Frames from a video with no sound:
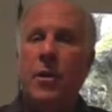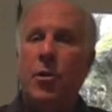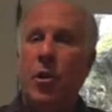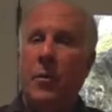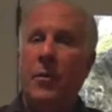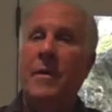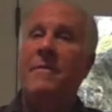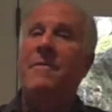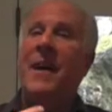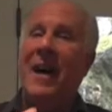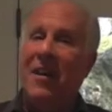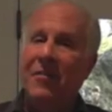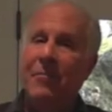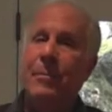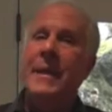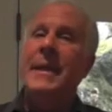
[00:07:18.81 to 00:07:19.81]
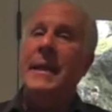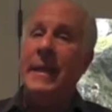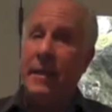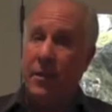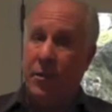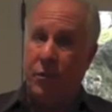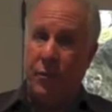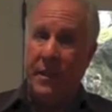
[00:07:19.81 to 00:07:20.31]
your involvement
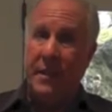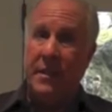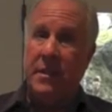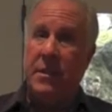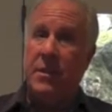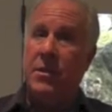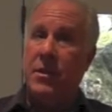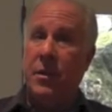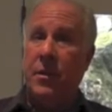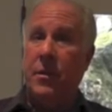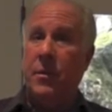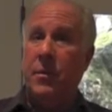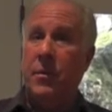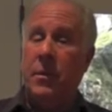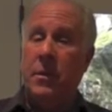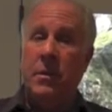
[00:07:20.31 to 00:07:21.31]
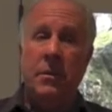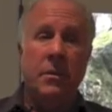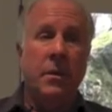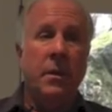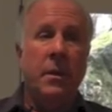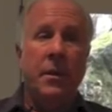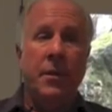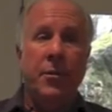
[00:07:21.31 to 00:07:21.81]
increased, so
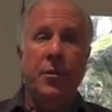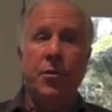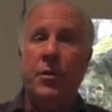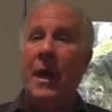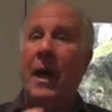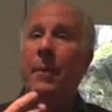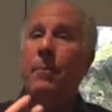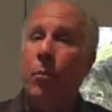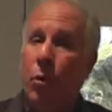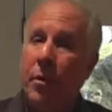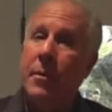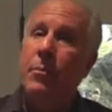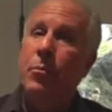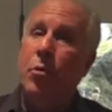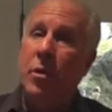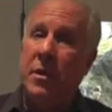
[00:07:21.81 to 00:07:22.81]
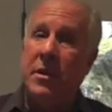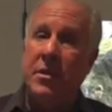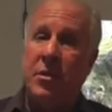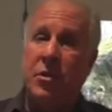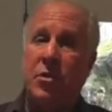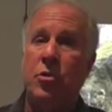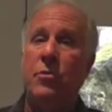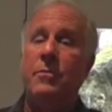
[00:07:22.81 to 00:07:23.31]
you got more and more
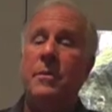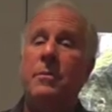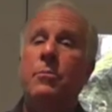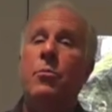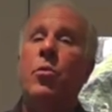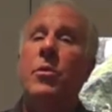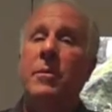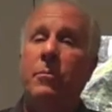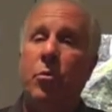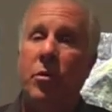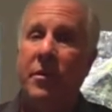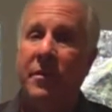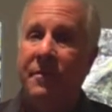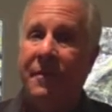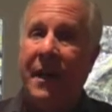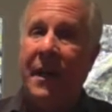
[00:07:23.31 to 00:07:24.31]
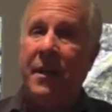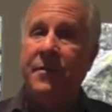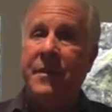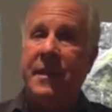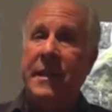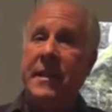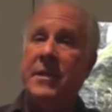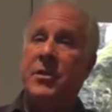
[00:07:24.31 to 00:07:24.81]
consumed, more and more
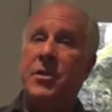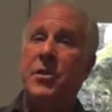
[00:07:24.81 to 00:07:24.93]
involved in it.